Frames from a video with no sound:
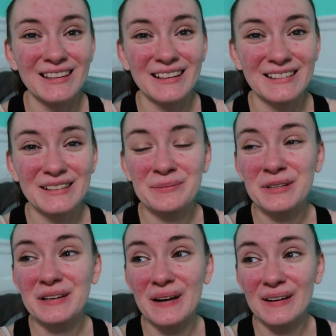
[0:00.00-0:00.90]
and they need to
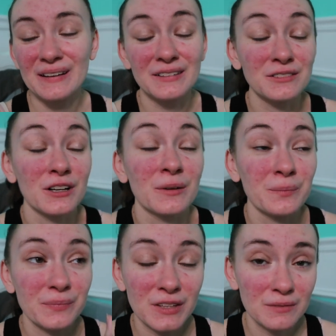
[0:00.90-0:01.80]
be cut or
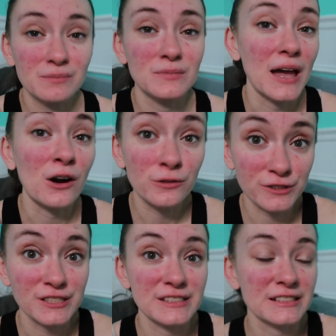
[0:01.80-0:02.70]
um,
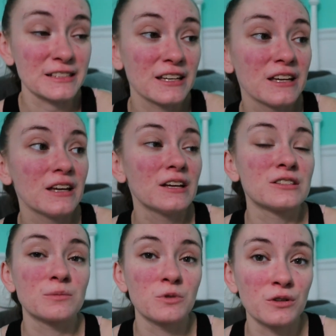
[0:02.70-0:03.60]
harvested
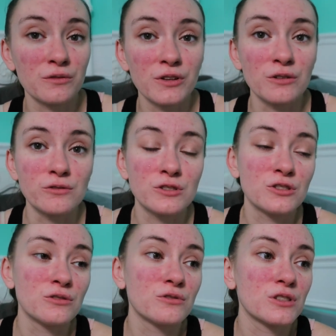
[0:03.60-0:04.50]
some more of those
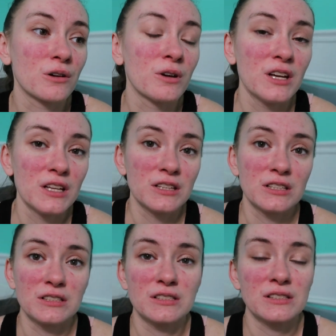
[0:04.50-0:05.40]
too. So
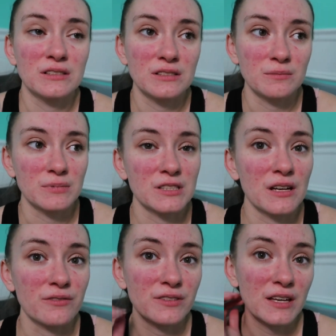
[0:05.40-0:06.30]
there's some
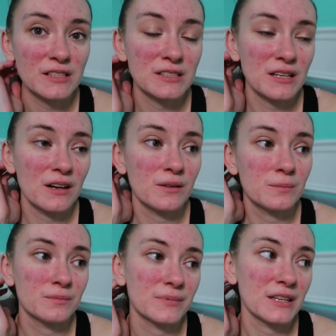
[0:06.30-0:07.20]
stuff that,
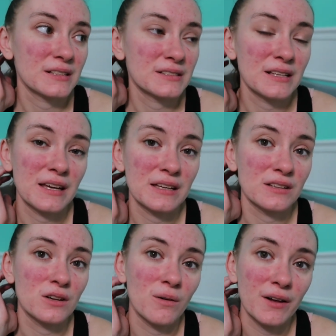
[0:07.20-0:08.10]
um, like I said, I
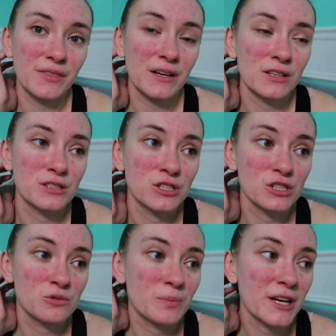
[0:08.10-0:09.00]
can go out there and
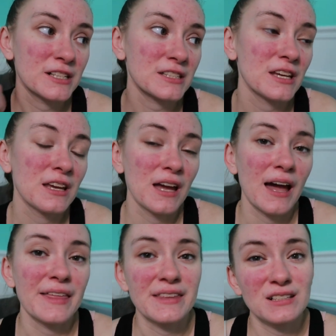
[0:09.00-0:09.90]
do. But
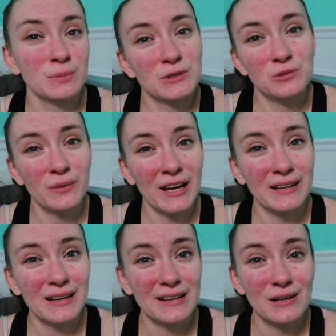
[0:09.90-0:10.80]
I think it's supposed to
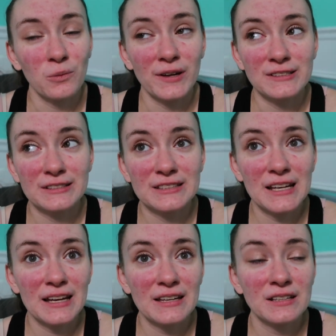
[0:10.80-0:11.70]
rain again on
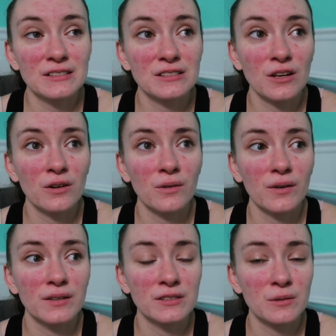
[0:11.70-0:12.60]
Wednesday.
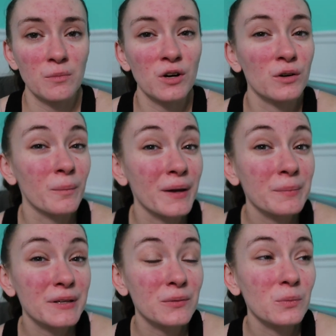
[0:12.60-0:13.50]
So tomorrow
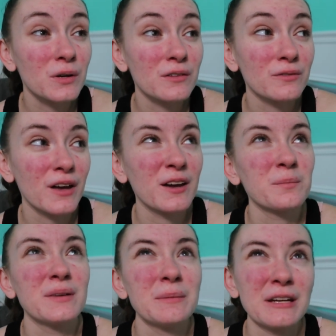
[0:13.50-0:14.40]
might be one of,
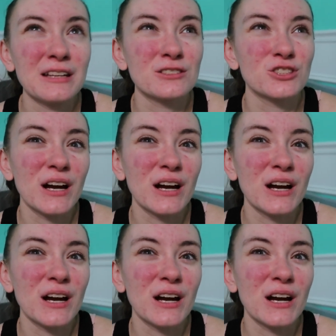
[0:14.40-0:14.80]
uh, maybe I can